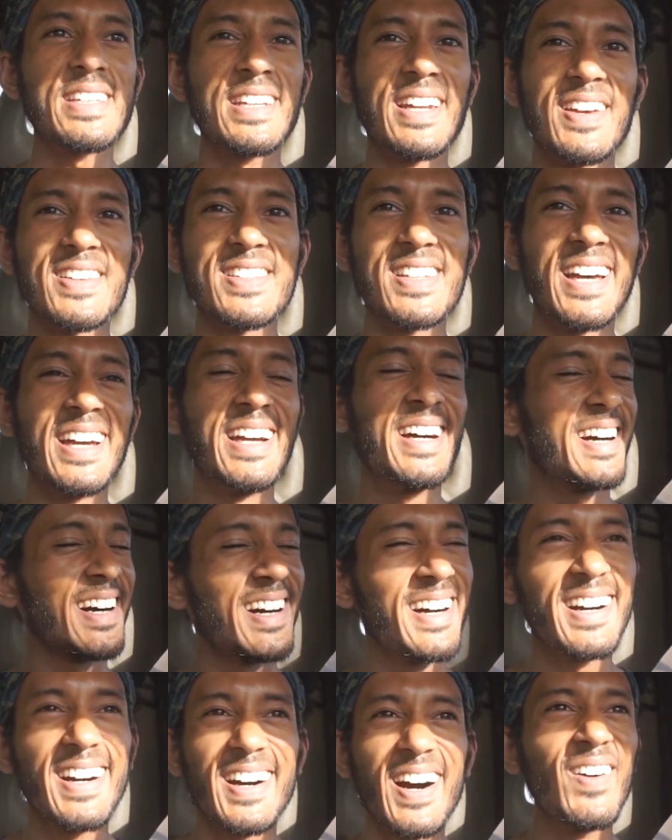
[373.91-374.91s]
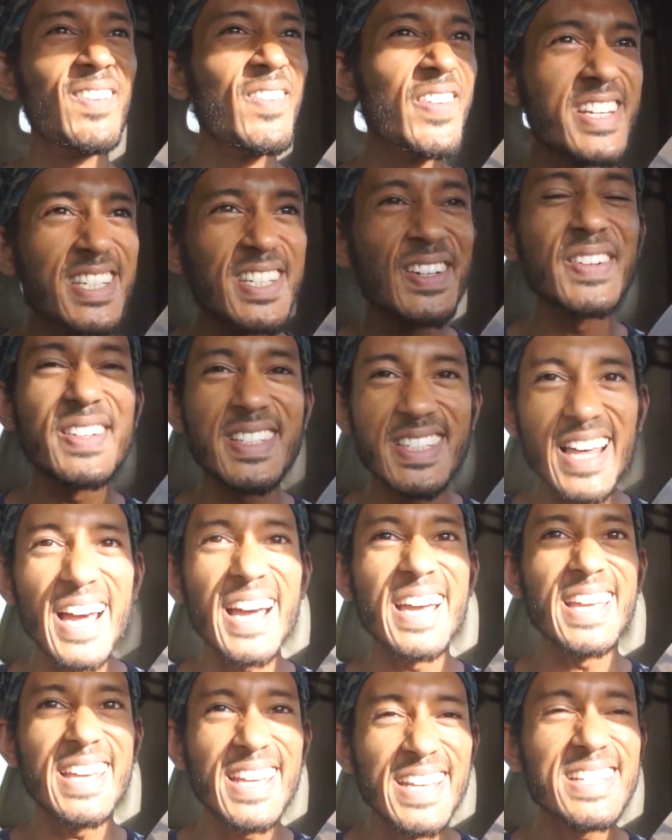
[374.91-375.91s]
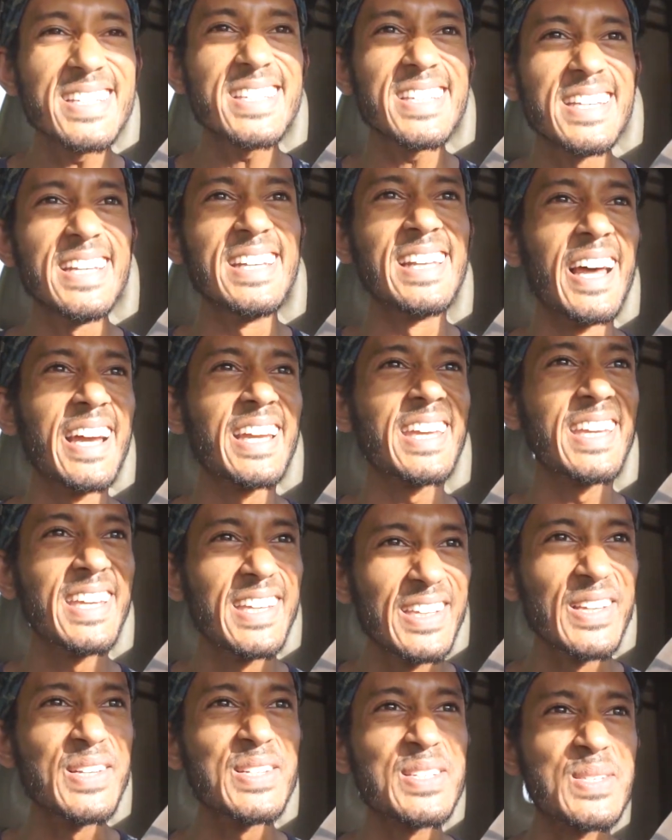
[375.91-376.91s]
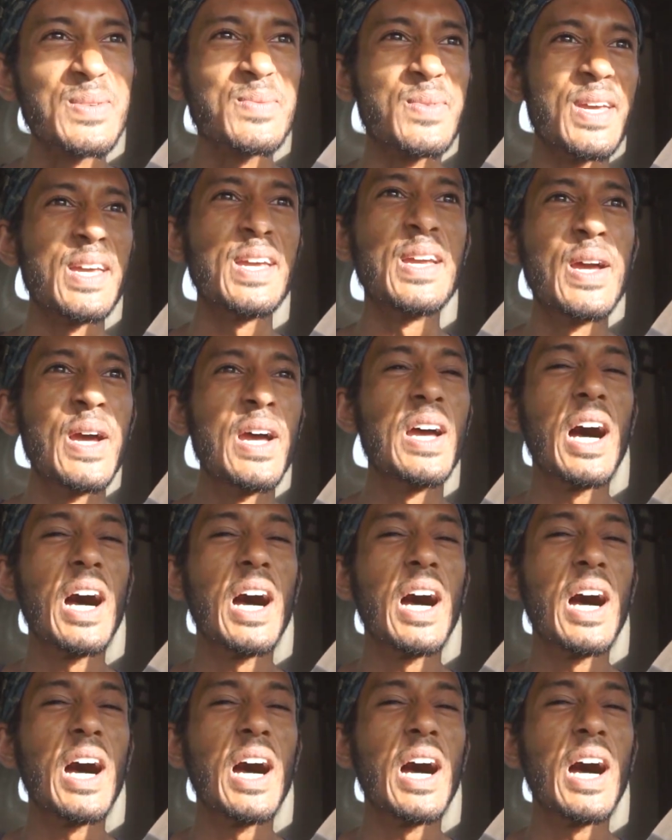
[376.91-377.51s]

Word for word: And I was like, I wish it was that easy like it used to be.